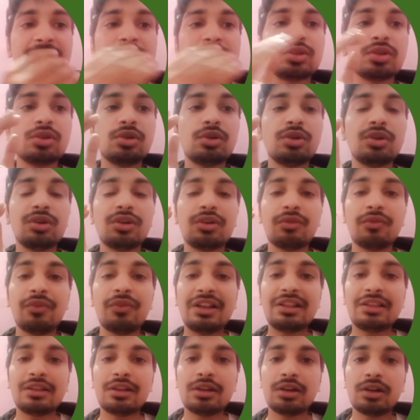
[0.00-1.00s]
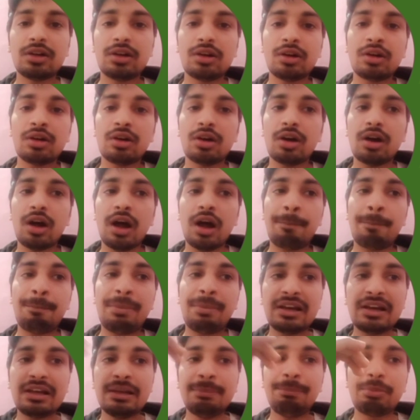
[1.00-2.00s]
So when the
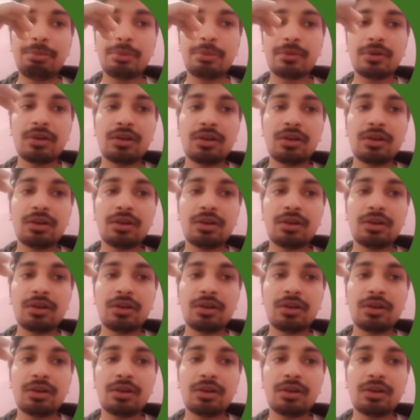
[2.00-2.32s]
upper lip